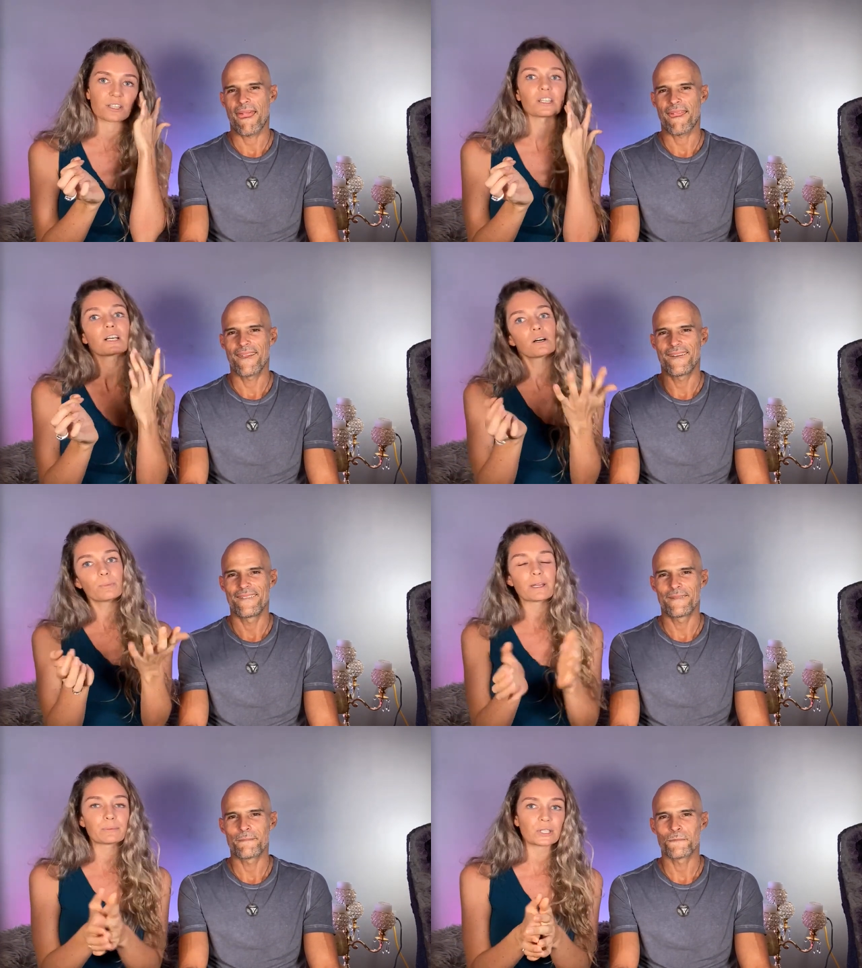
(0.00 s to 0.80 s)
Speaker 1: It's not like, oh,
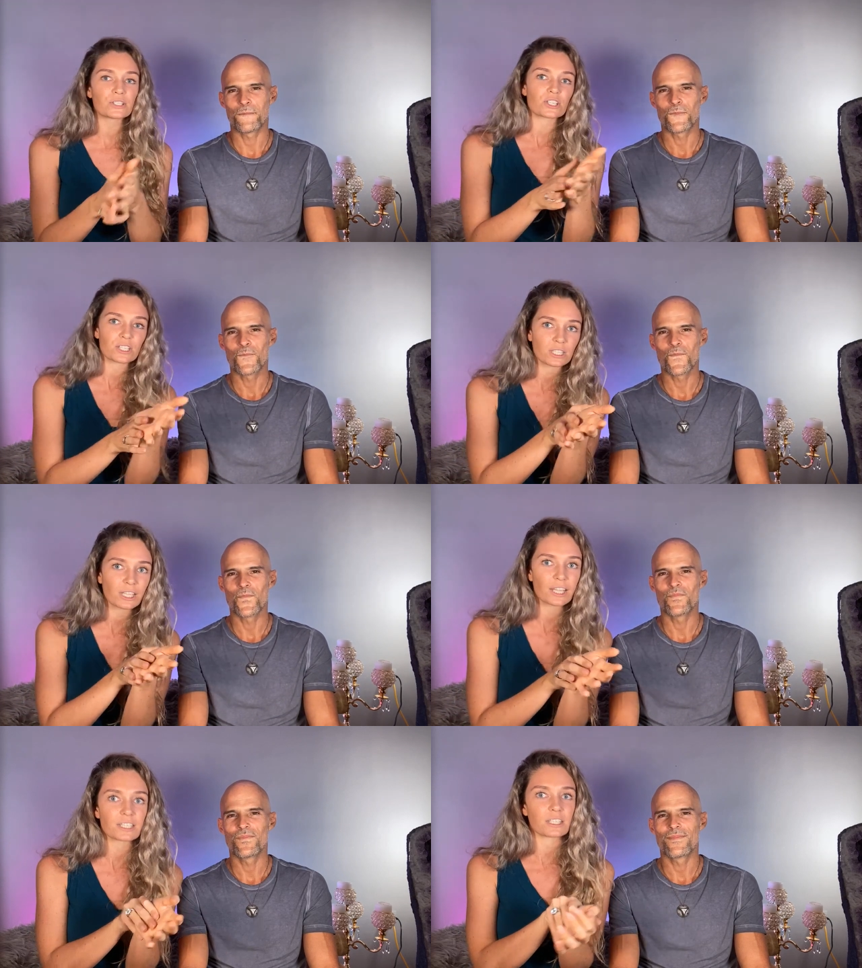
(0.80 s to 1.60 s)
people are just in
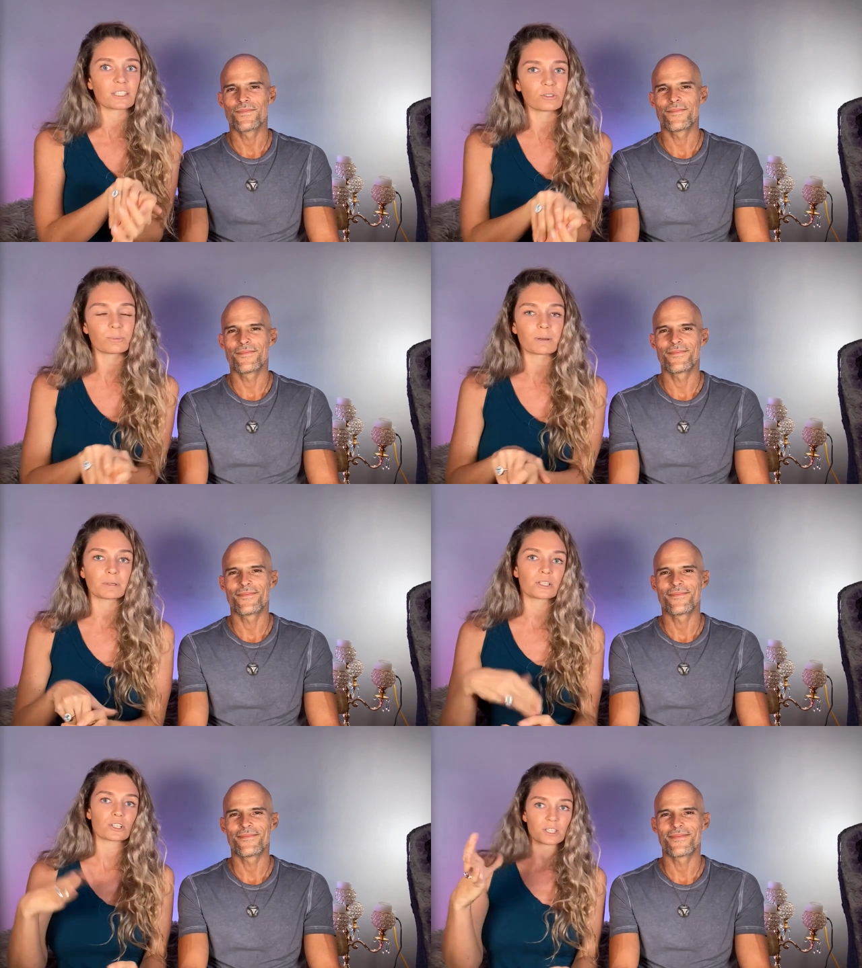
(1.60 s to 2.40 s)
London or people
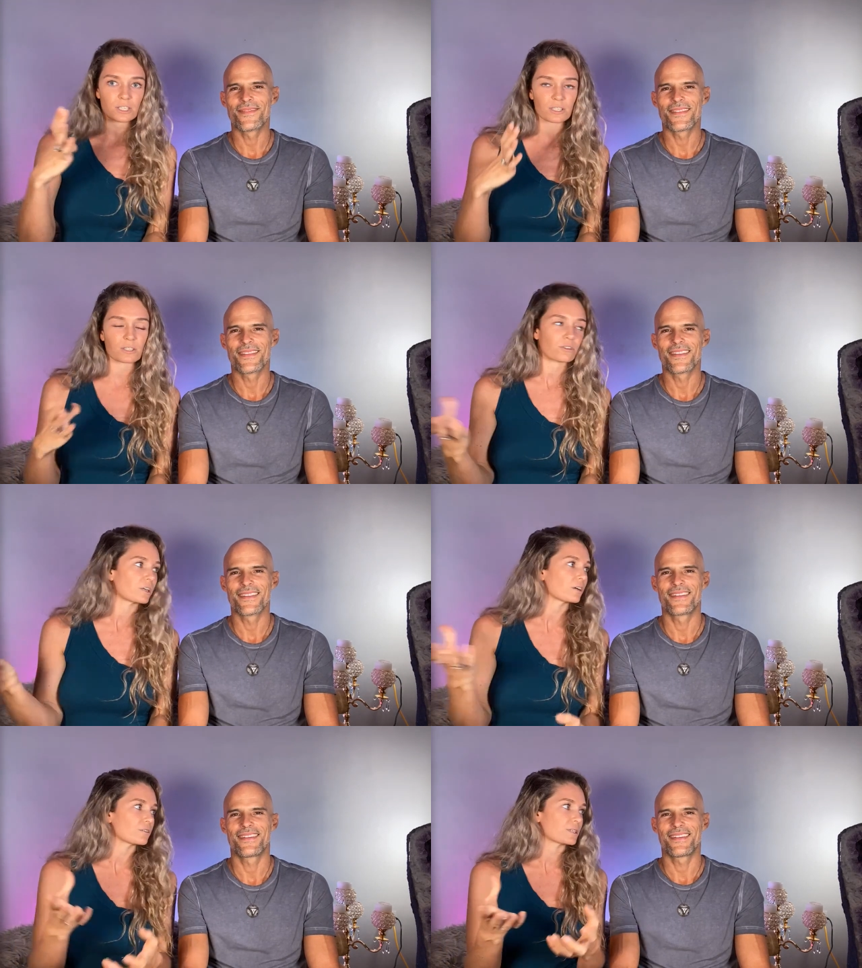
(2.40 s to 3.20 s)
are just in
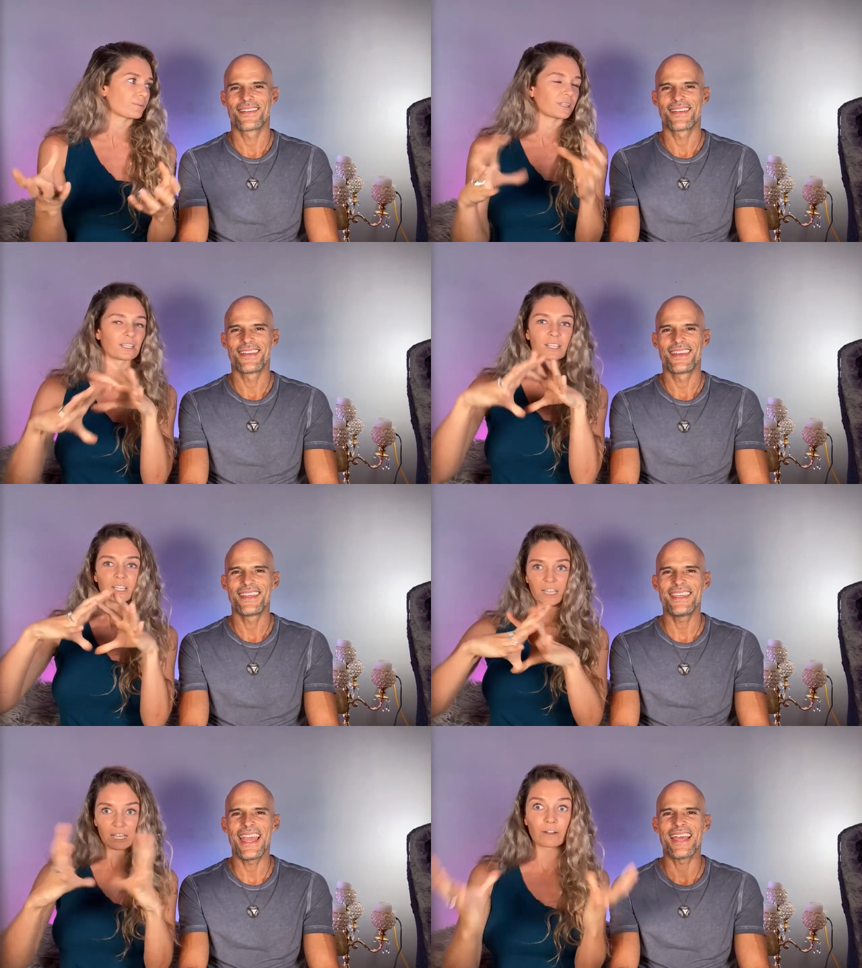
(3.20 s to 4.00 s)
Australia or something. They're
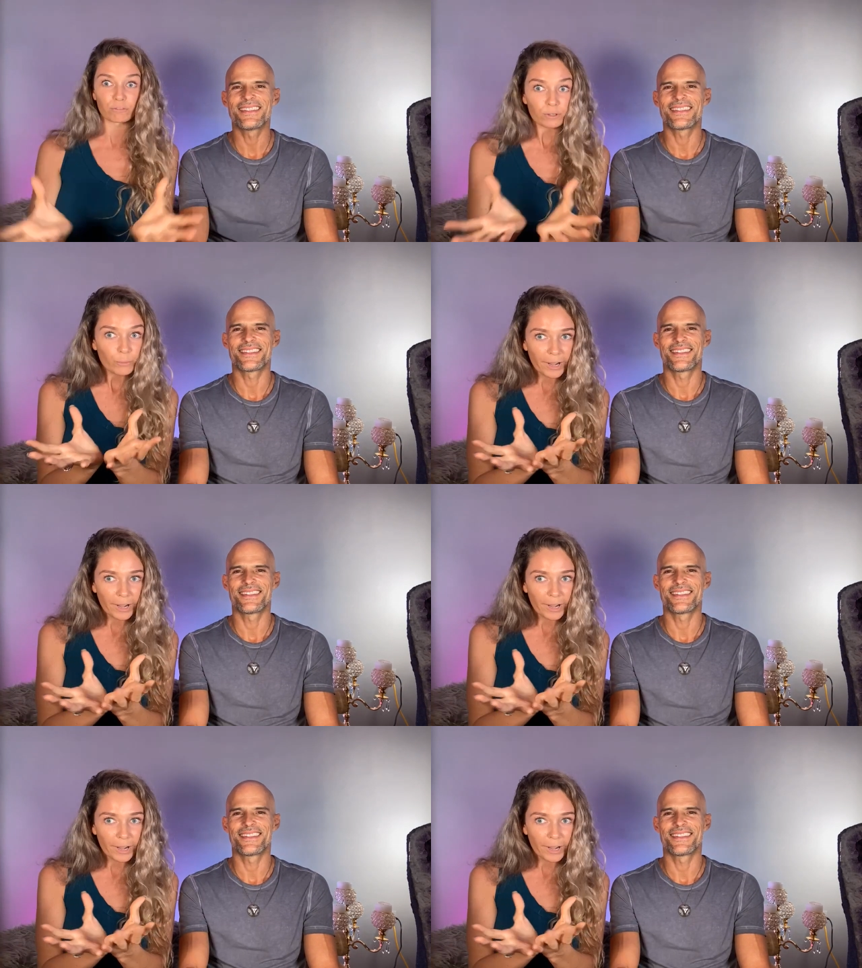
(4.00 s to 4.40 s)
yes.